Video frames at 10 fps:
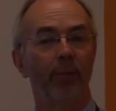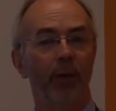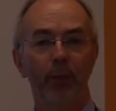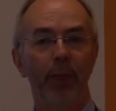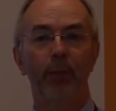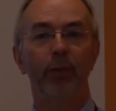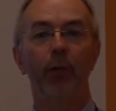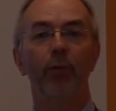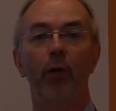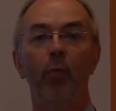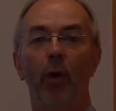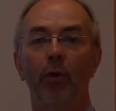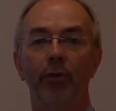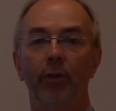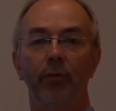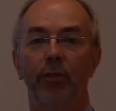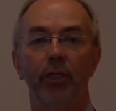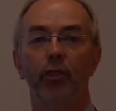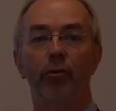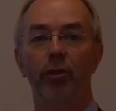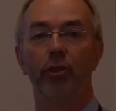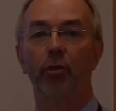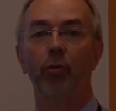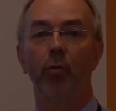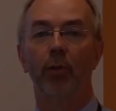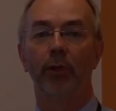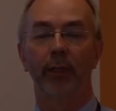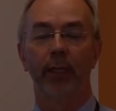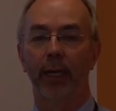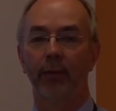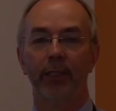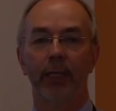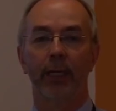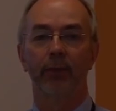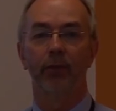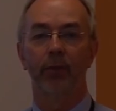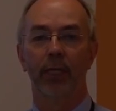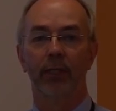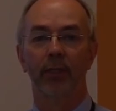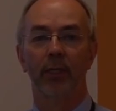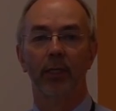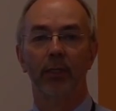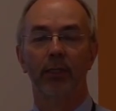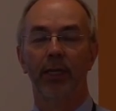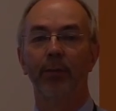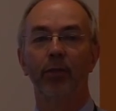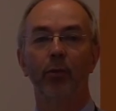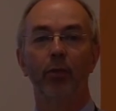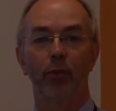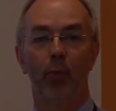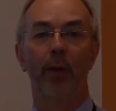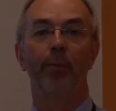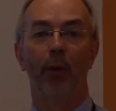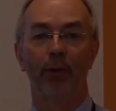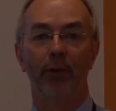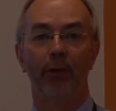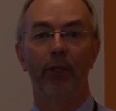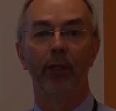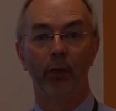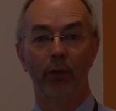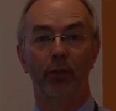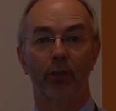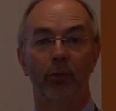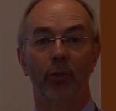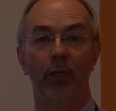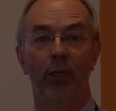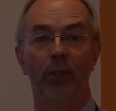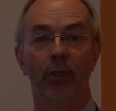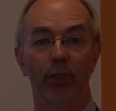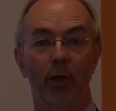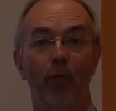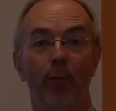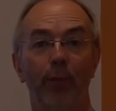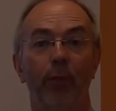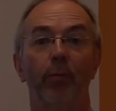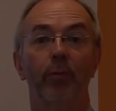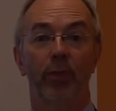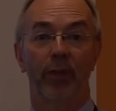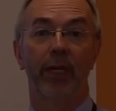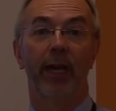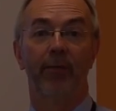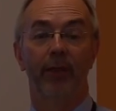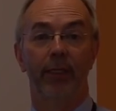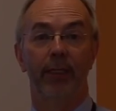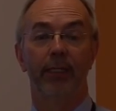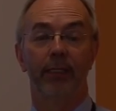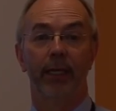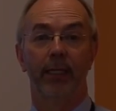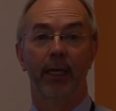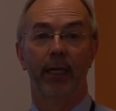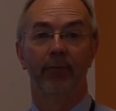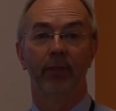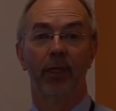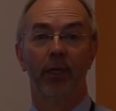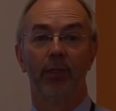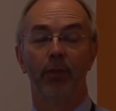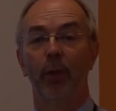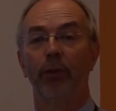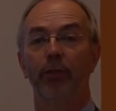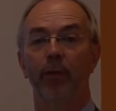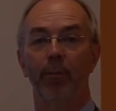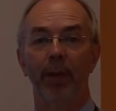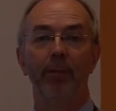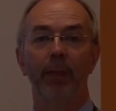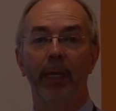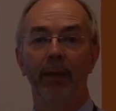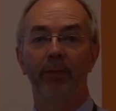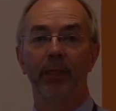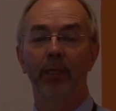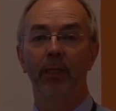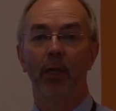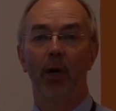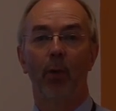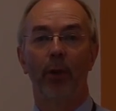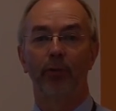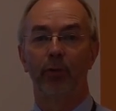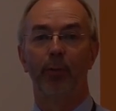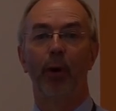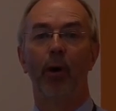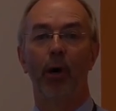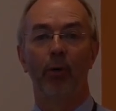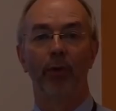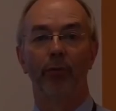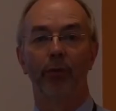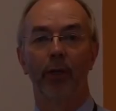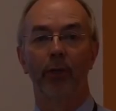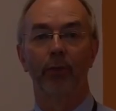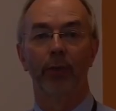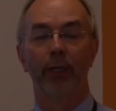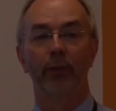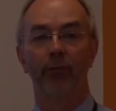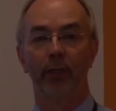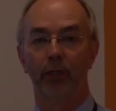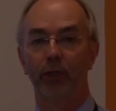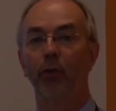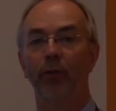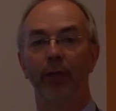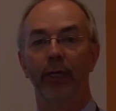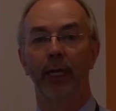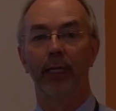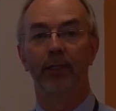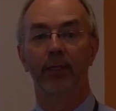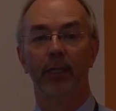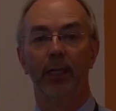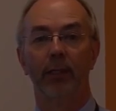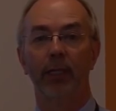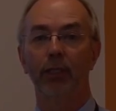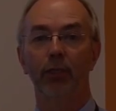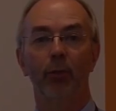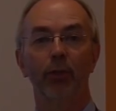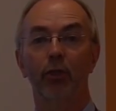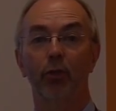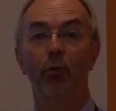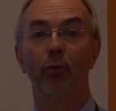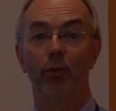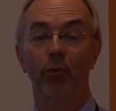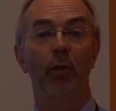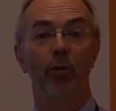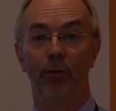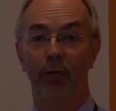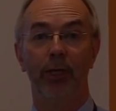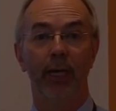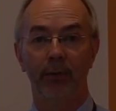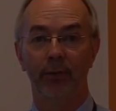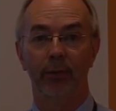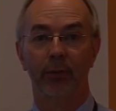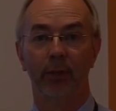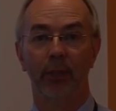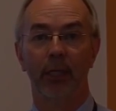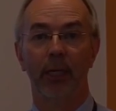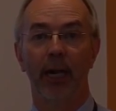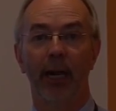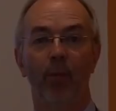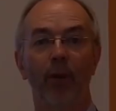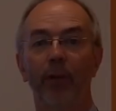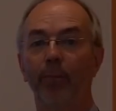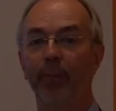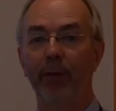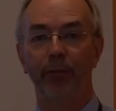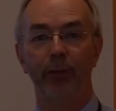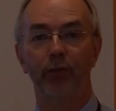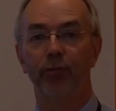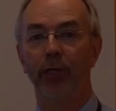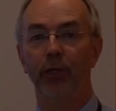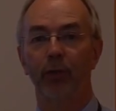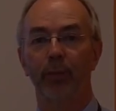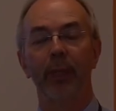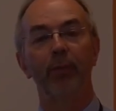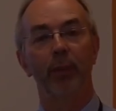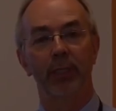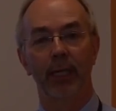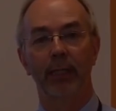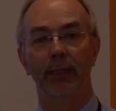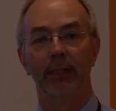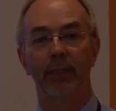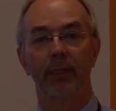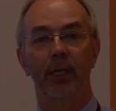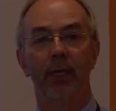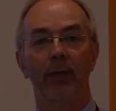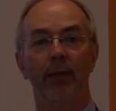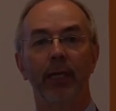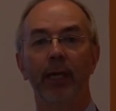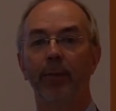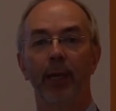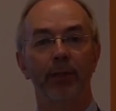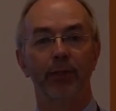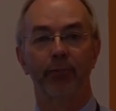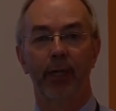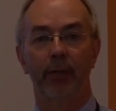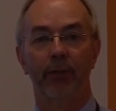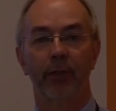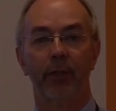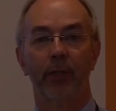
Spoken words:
Most people don't know what districts do, what the county council does. To them, it's all just one body that they look to solve the problems that they have in their day-to-day lives. So whether it's a bin being emptied, or whether it's a pothole in the road, or getting the right school for their kids, they just want to talk to the council. And one of the big frustrations people were telling us is they get passed around.